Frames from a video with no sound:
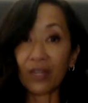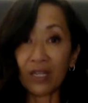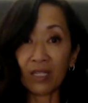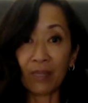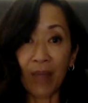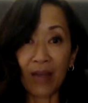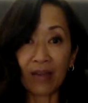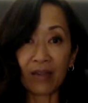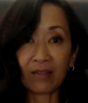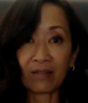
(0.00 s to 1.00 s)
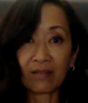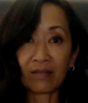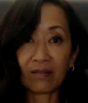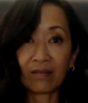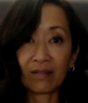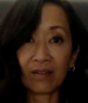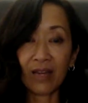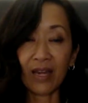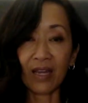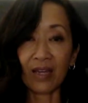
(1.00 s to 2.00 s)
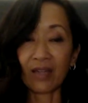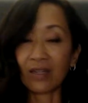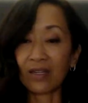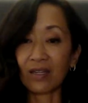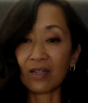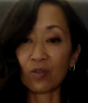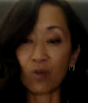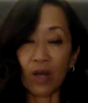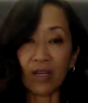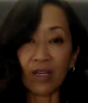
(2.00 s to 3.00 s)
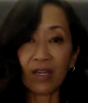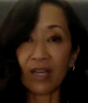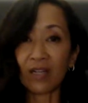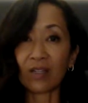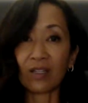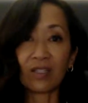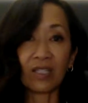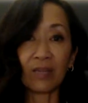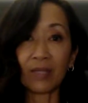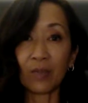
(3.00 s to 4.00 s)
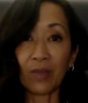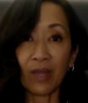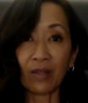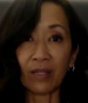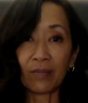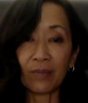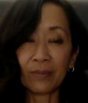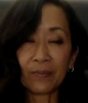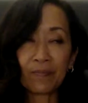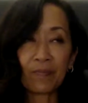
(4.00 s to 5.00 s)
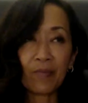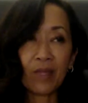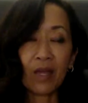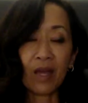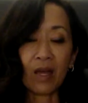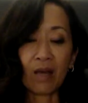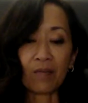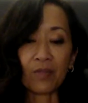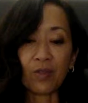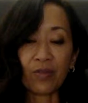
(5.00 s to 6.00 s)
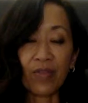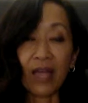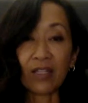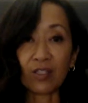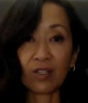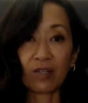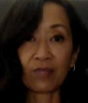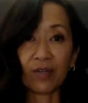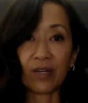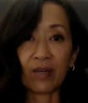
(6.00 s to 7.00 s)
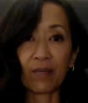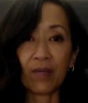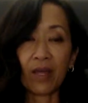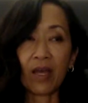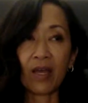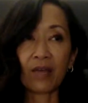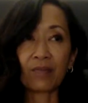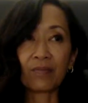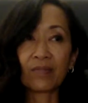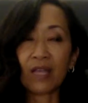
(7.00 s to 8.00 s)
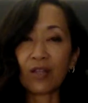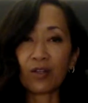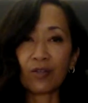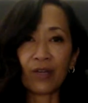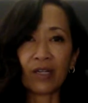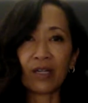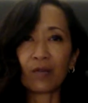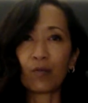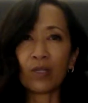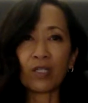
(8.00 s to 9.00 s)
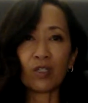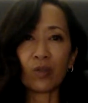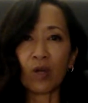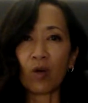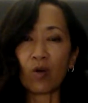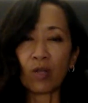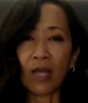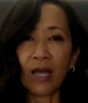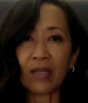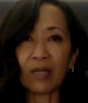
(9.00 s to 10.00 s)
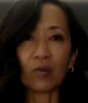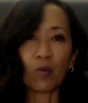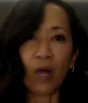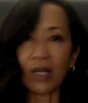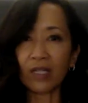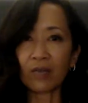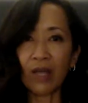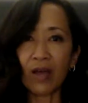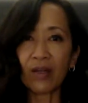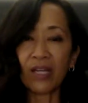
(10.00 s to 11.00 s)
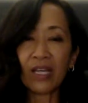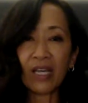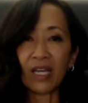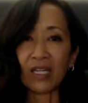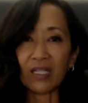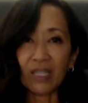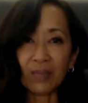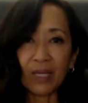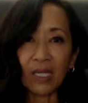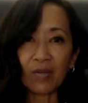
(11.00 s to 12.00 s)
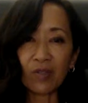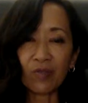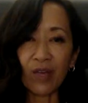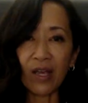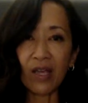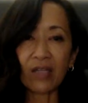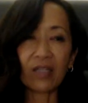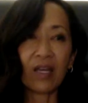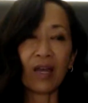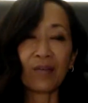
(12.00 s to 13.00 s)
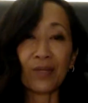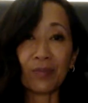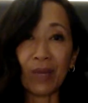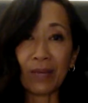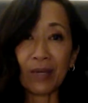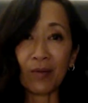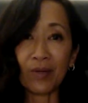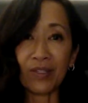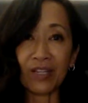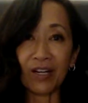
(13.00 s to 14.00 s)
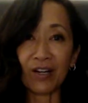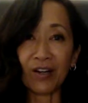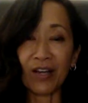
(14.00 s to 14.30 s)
he's back and he is walking and seemingly without a limp. So that's good for him. Talanoa Hufanga wasn't doing a whole lot. He was walking around and he seemed like he was fine. His baby was there